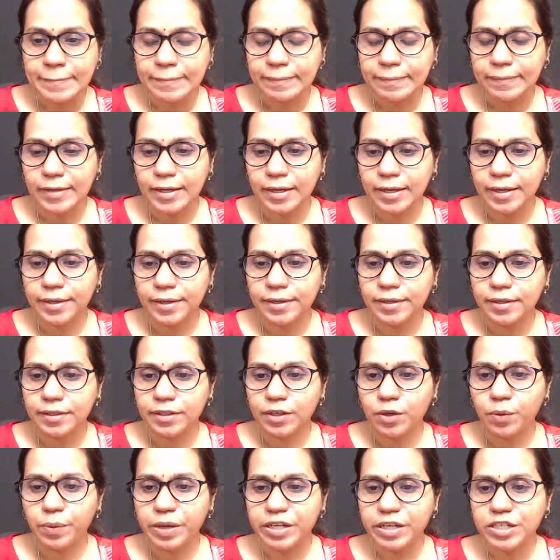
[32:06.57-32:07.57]
And the
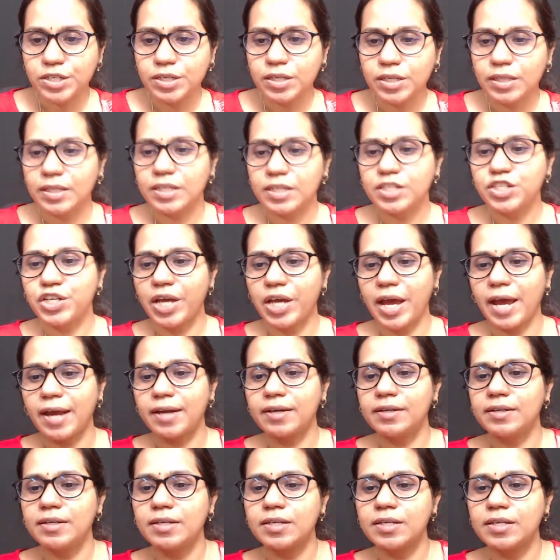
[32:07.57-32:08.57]
question in the
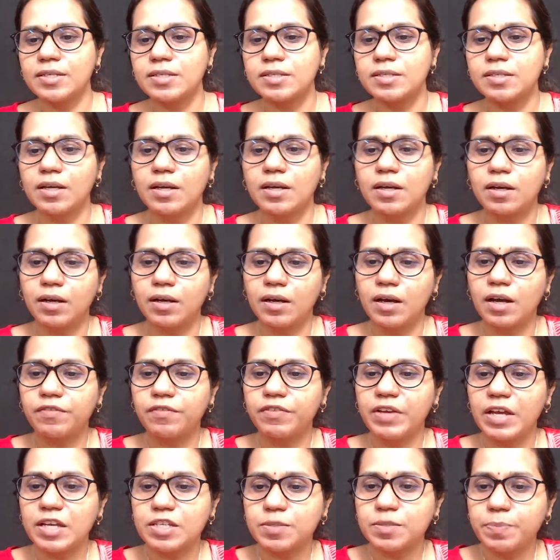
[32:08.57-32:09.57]
chat is, are
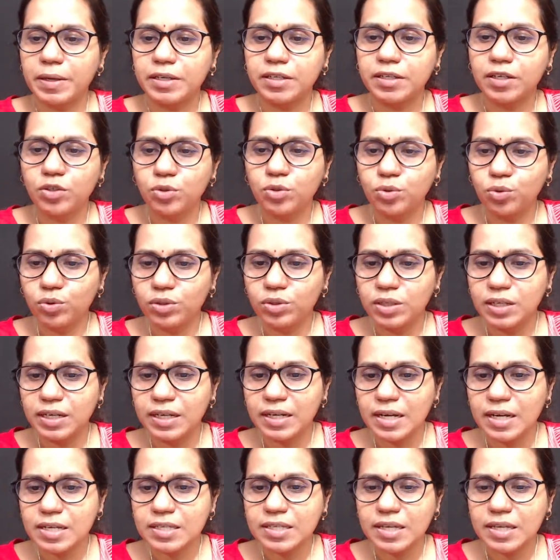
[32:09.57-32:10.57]
we expected to know the
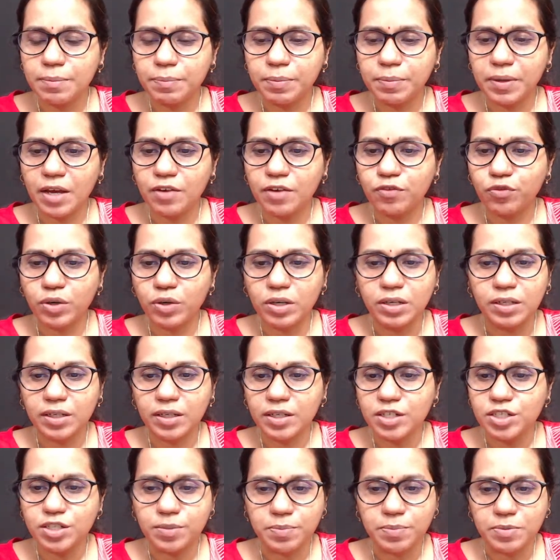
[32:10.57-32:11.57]
Linux API for
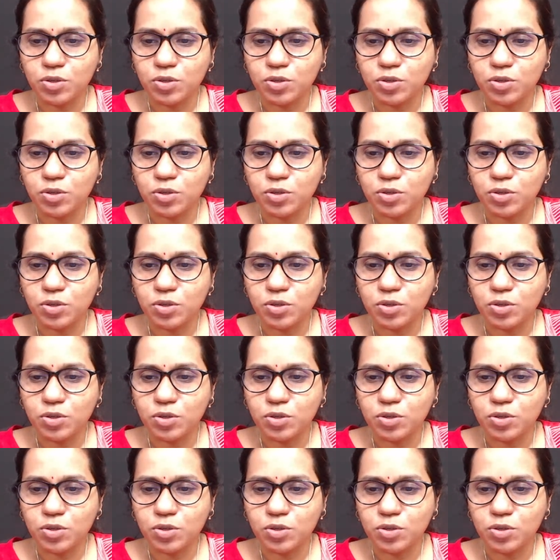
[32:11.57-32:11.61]
internship?